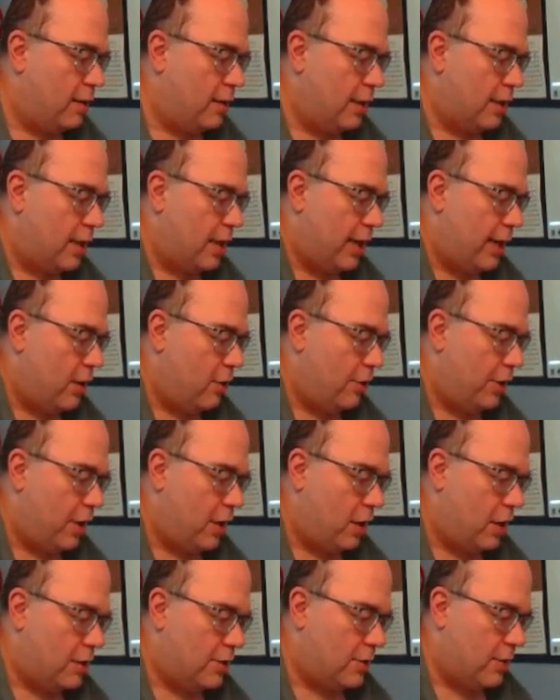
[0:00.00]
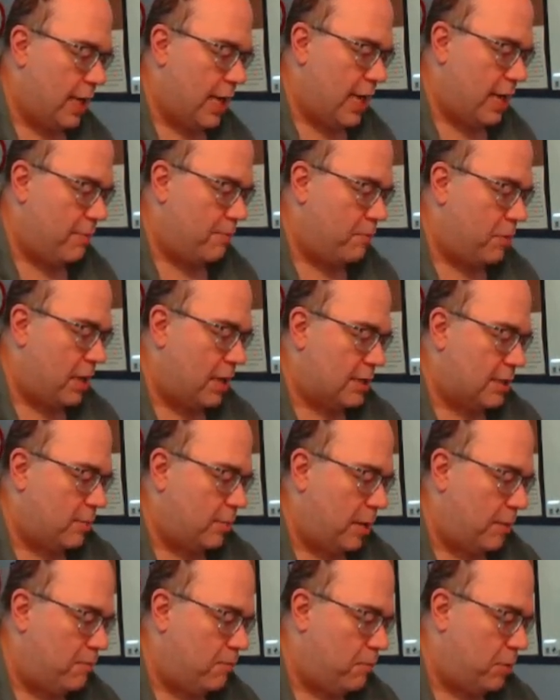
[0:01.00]
the Coyote card so I can't
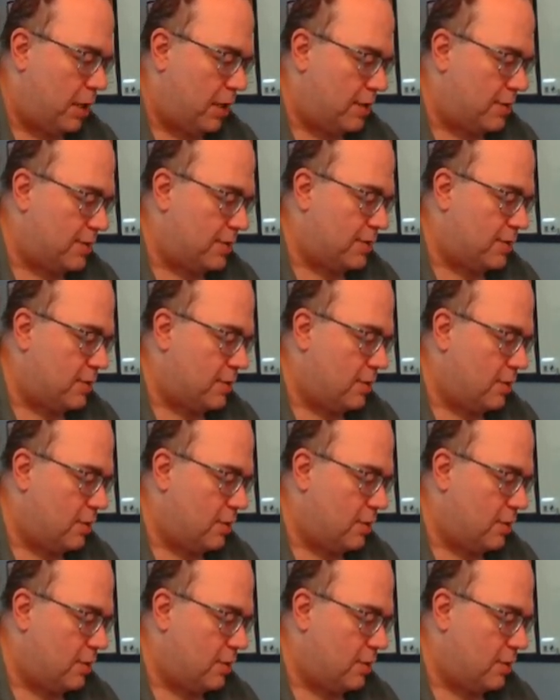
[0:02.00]
possibly bust.